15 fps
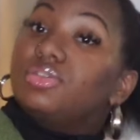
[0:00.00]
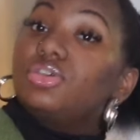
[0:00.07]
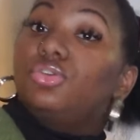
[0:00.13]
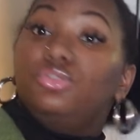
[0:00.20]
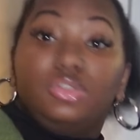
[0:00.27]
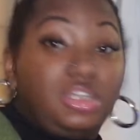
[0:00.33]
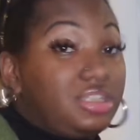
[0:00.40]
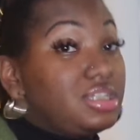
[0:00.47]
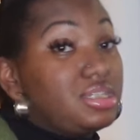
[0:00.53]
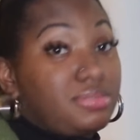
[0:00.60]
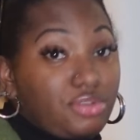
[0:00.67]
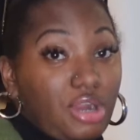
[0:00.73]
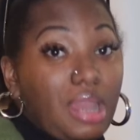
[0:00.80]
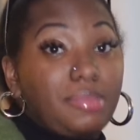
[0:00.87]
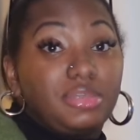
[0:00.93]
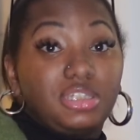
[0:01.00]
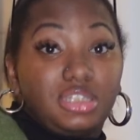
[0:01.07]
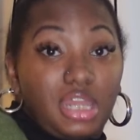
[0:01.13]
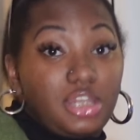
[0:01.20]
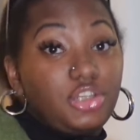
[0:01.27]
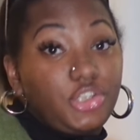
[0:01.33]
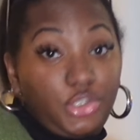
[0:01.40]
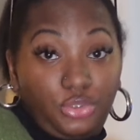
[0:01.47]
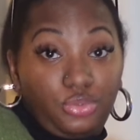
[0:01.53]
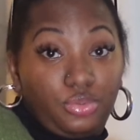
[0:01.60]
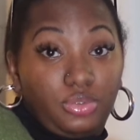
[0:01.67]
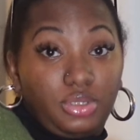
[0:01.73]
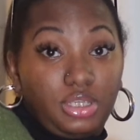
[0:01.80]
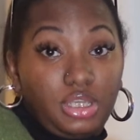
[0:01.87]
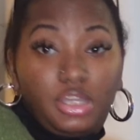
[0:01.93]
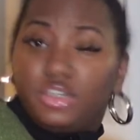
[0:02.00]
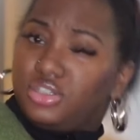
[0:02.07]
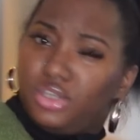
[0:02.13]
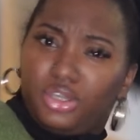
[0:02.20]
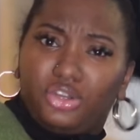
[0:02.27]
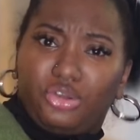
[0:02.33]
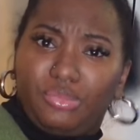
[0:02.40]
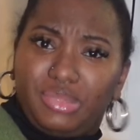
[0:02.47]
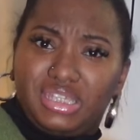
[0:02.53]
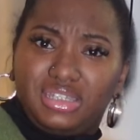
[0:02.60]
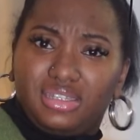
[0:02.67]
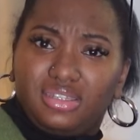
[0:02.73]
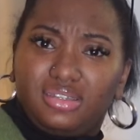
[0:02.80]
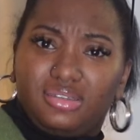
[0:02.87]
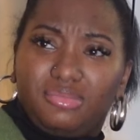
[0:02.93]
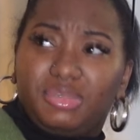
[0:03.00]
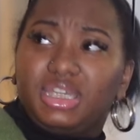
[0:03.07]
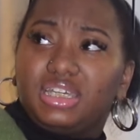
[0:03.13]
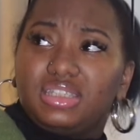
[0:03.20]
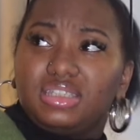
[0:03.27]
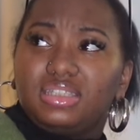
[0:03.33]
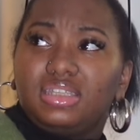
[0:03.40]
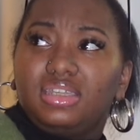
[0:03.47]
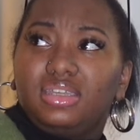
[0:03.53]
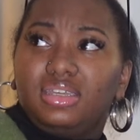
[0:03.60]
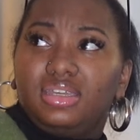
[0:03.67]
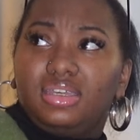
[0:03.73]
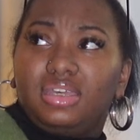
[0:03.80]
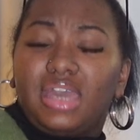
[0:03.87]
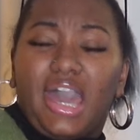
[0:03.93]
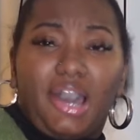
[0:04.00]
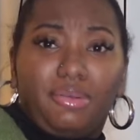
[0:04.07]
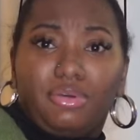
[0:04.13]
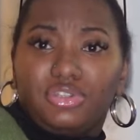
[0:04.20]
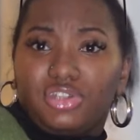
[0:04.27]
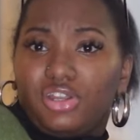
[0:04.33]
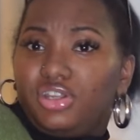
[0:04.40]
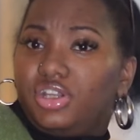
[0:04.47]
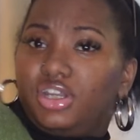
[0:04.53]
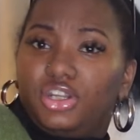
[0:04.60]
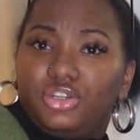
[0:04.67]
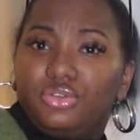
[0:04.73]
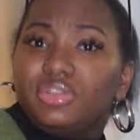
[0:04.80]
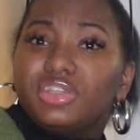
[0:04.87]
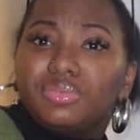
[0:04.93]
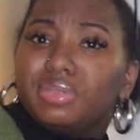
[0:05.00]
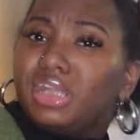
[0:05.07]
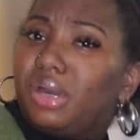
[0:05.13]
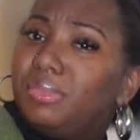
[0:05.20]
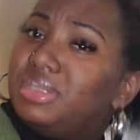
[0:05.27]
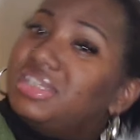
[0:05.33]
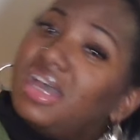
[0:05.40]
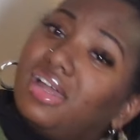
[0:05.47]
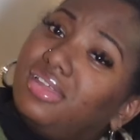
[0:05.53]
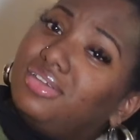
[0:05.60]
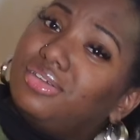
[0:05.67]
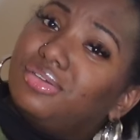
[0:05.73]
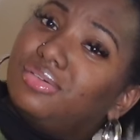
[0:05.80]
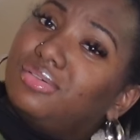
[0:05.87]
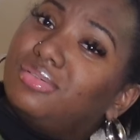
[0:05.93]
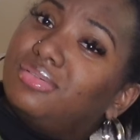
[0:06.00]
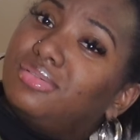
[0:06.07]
So you need to subscribe and stay tuned so you don't miss it. Because how else are you going to do this without me telling you?